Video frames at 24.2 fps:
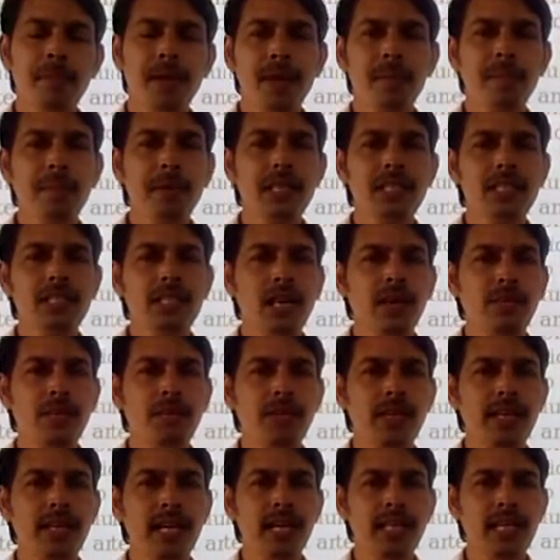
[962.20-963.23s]
peoples
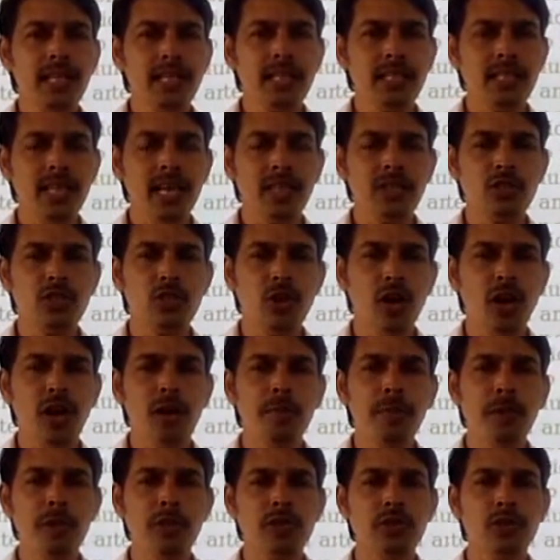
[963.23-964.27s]
after getting that
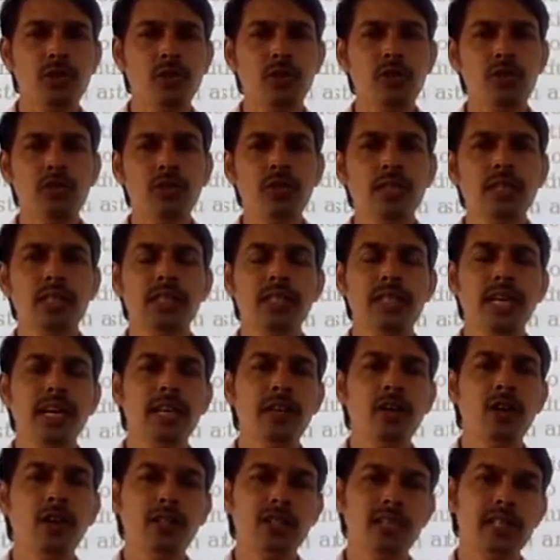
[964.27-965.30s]
job also, they
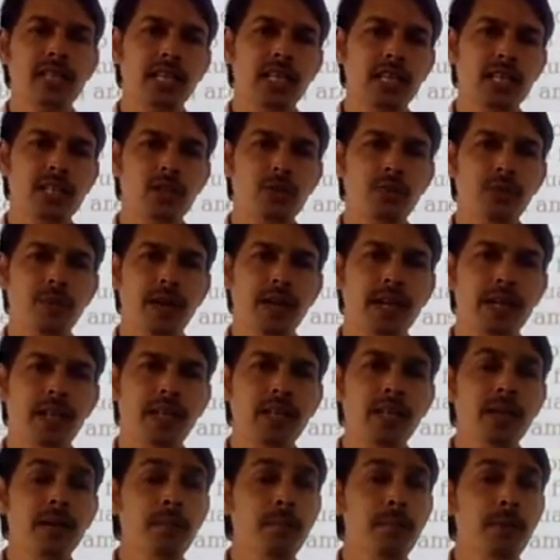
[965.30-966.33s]
are not
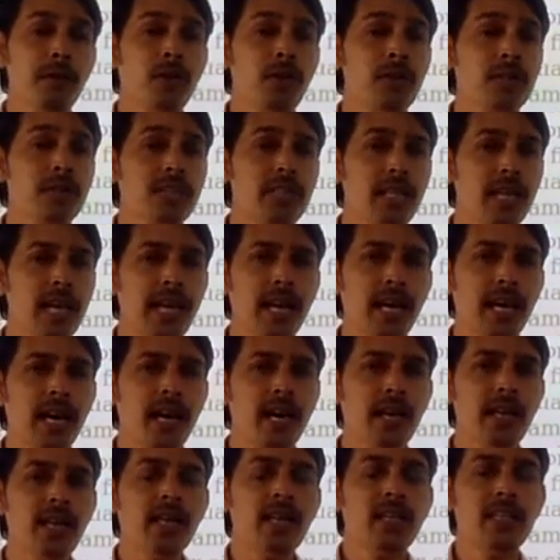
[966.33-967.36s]
satisfied because they
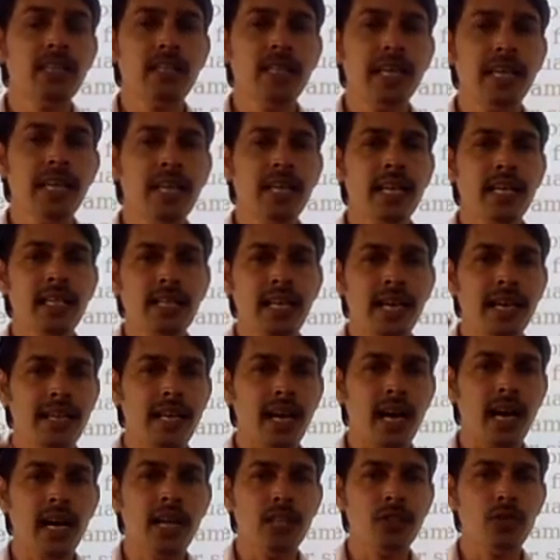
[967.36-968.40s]
are thinking
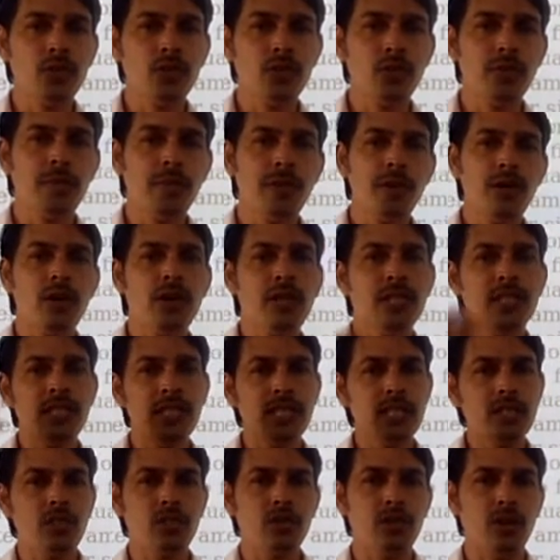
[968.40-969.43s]
that I should be on
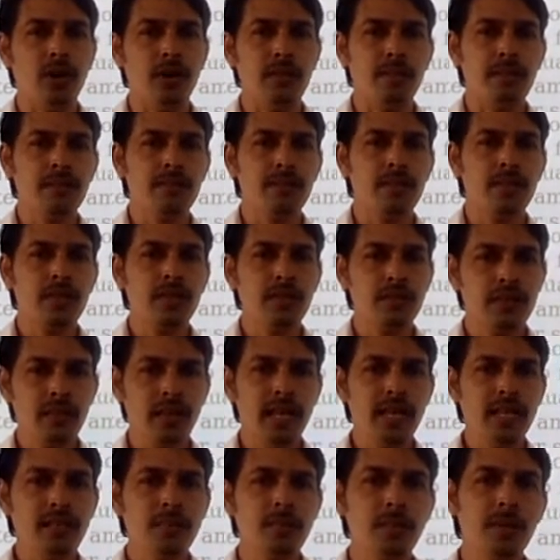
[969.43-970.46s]
this job,
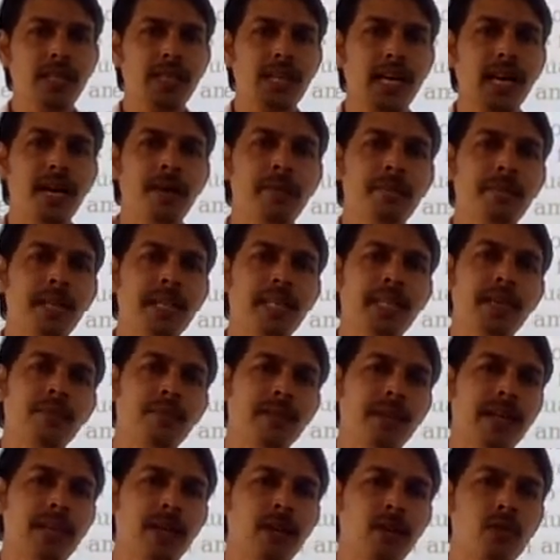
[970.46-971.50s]
right? But I am getting
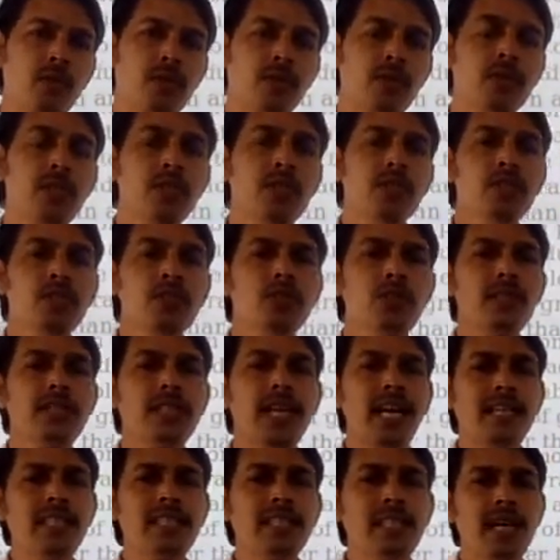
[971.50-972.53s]
very low. So,
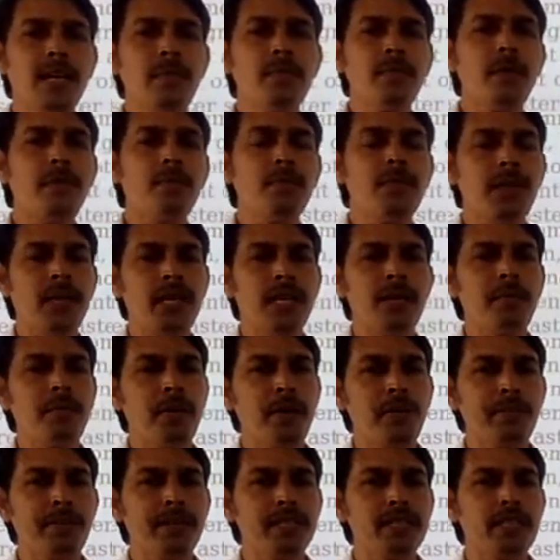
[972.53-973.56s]
that type of feeling
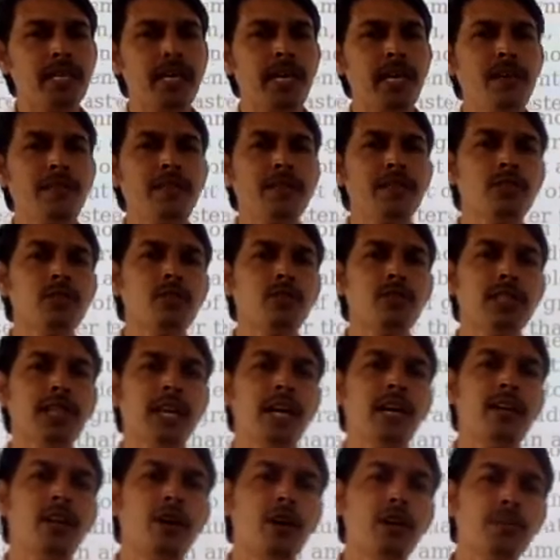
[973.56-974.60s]
peoples are having. So,
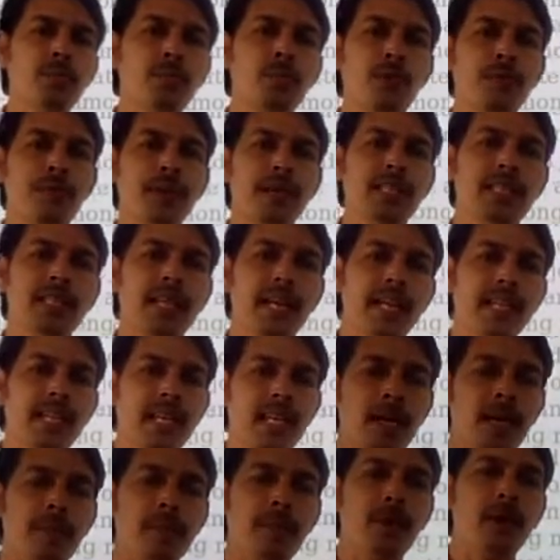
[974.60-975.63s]
they are not moving, they are
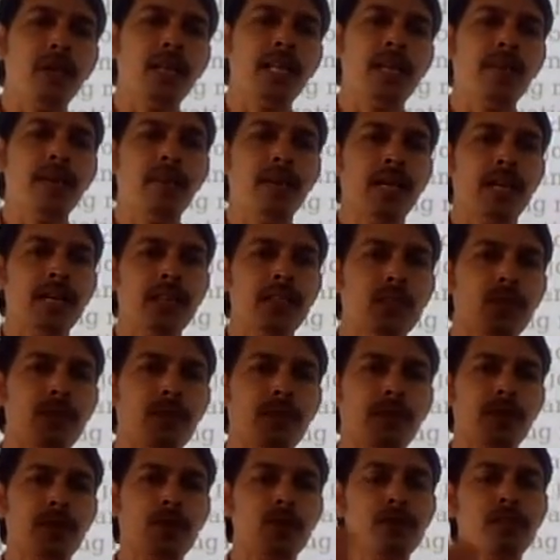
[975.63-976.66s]
keep on giving
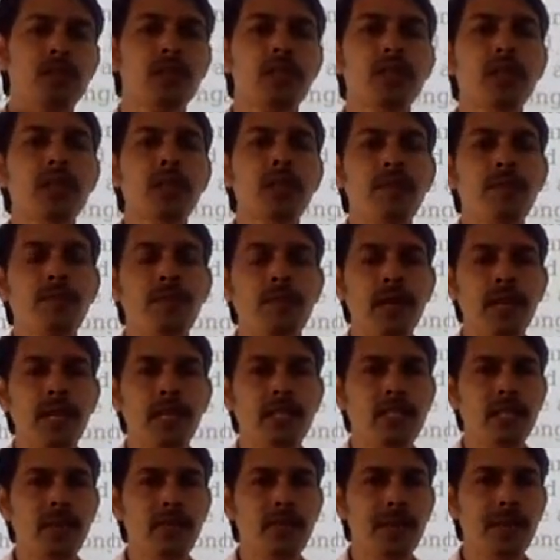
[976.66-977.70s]
interviews,
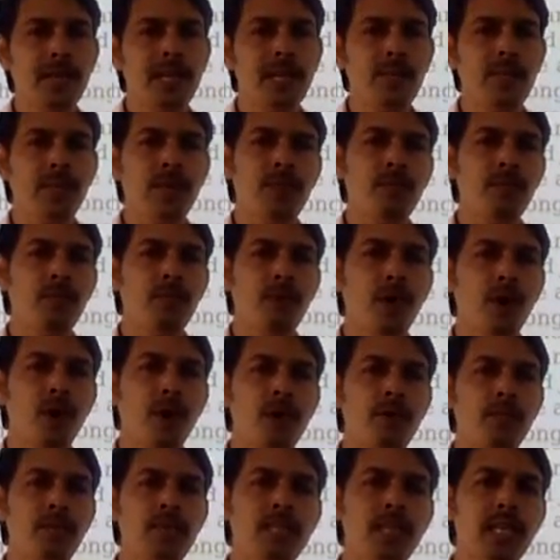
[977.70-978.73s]
filling different
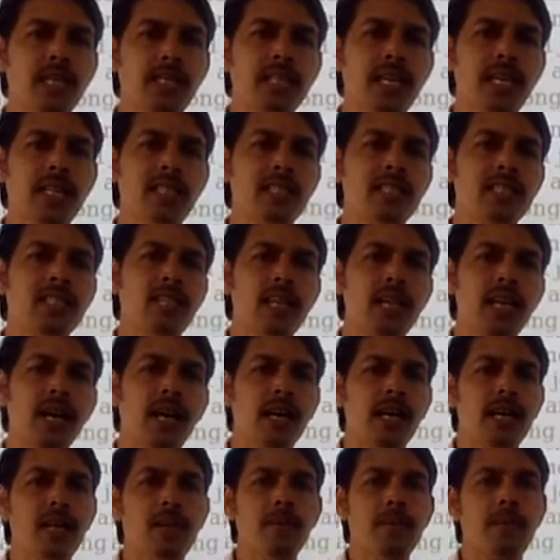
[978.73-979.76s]
forms and they are still
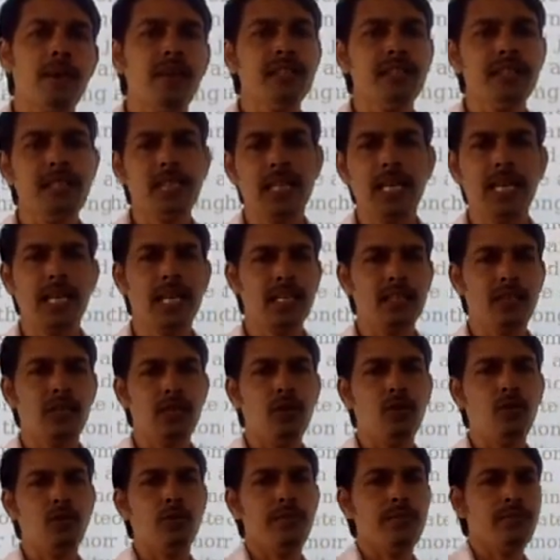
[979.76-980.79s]
unemployed sitting at the
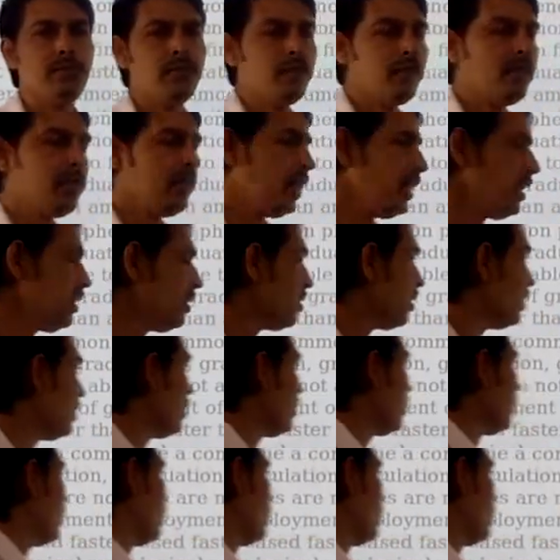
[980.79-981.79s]
home, right?